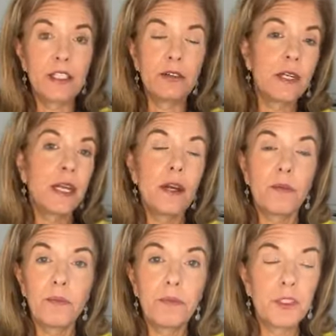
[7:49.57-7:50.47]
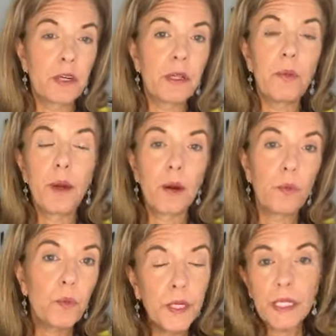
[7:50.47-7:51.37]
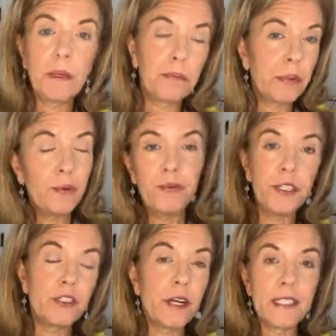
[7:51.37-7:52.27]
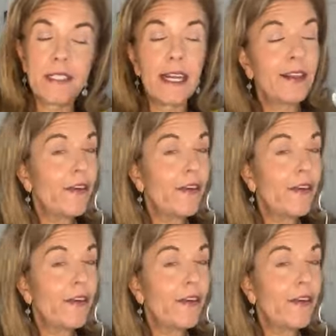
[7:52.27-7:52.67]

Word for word: I don't generally wear really poofy dresses.